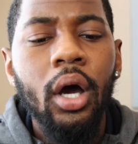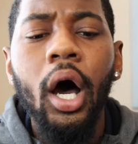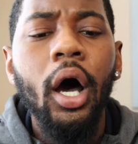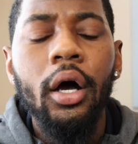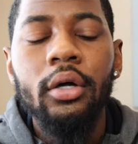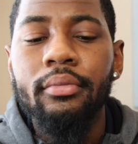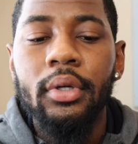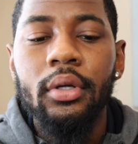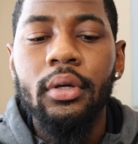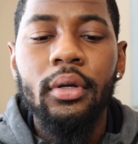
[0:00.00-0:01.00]
uh,
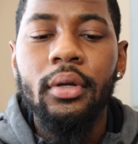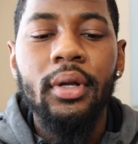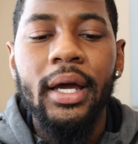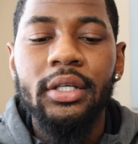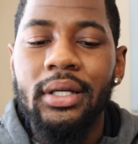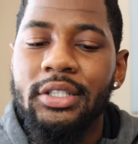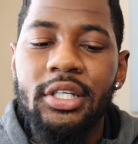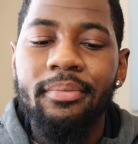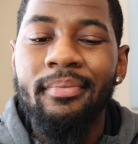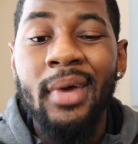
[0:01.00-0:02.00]
like it
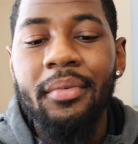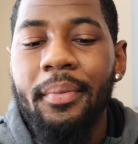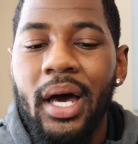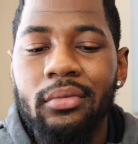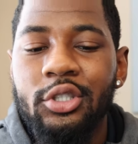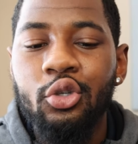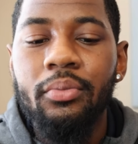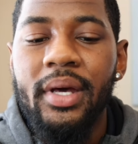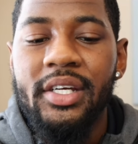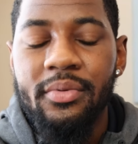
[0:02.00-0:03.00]
took me maybe about two
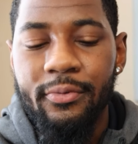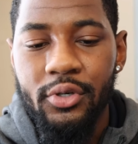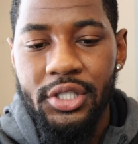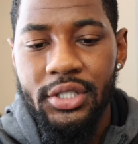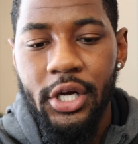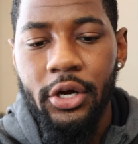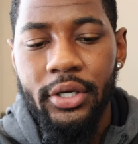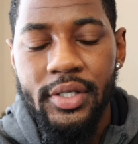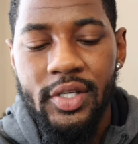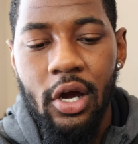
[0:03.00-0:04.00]
minutes before she
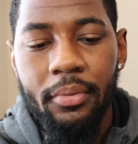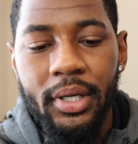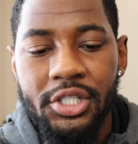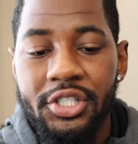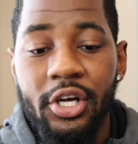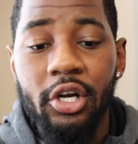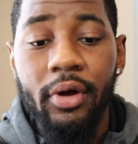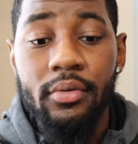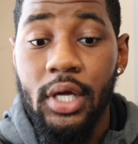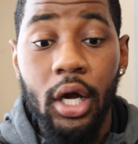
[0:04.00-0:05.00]
turned and saw me. she turned
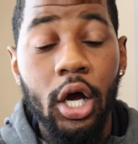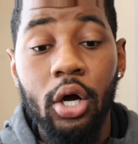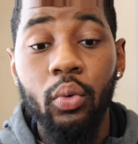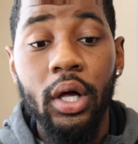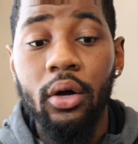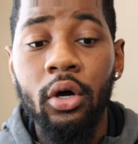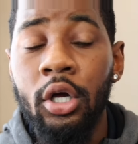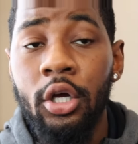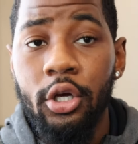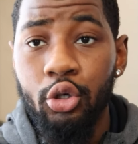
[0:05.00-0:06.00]
around, was like, "Oh well,
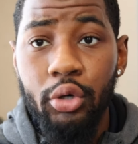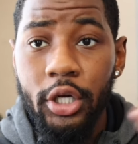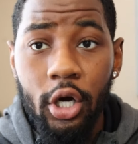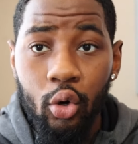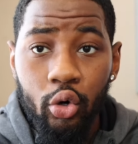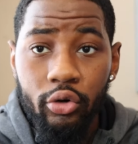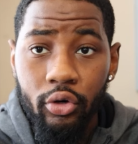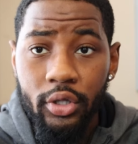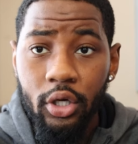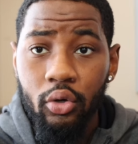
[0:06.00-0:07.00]
you can uh, order
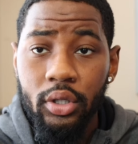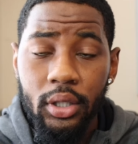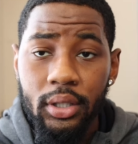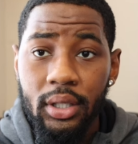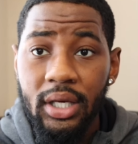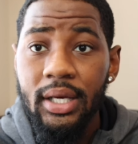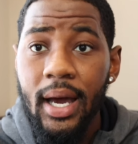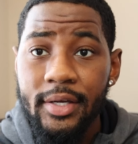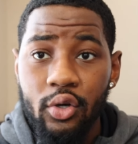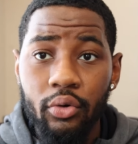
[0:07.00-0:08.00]
on the on the
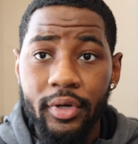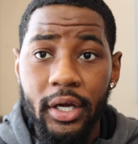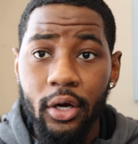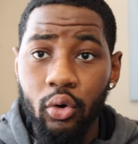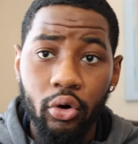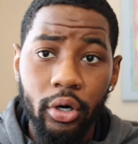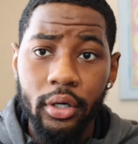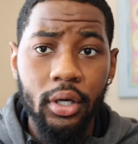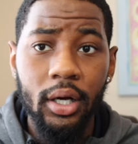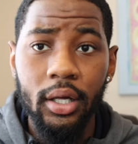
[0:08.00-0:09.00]
kiosk over there,
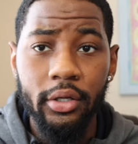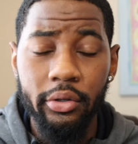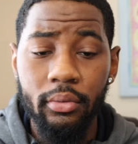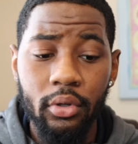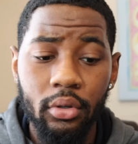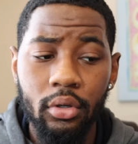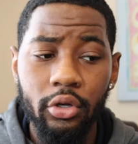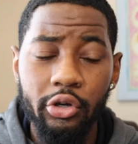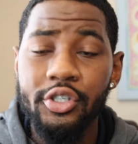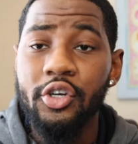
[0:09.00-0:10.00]
or uh,
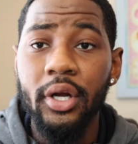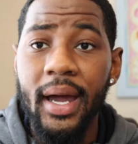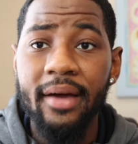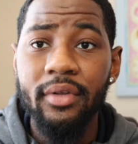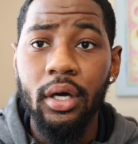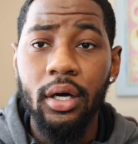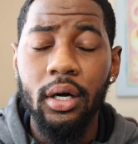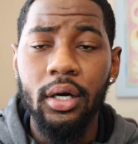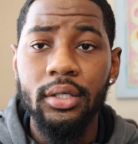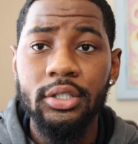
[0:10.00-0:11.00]
you're just gonna have to
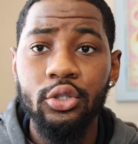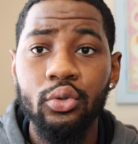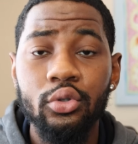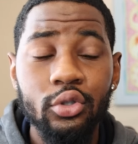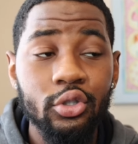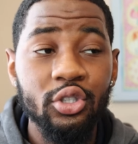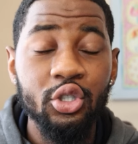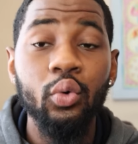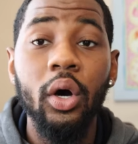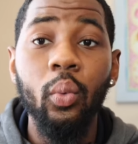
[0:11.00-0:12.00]
uh, to
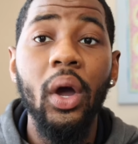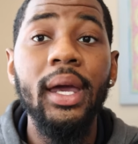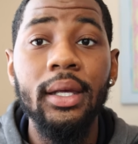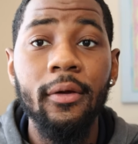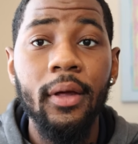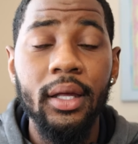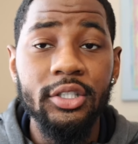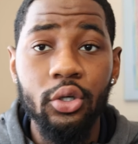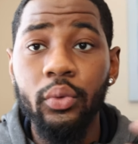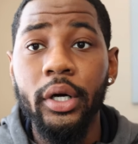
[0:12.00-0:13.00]
to uh, wait
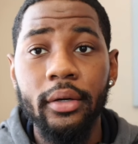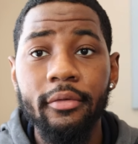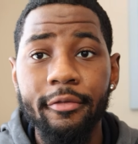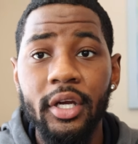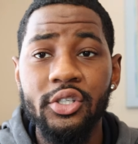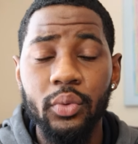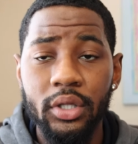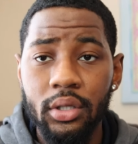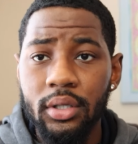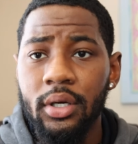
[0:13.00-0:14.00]
until we're finished
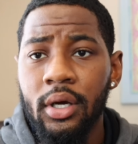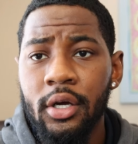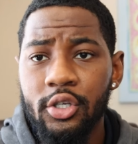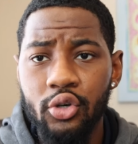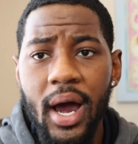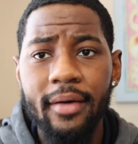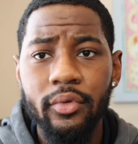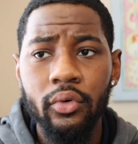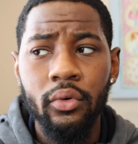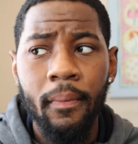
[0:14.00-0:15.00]
with the
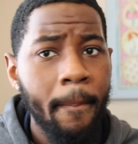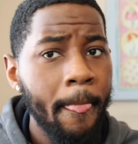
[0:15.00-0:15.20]
drive-through."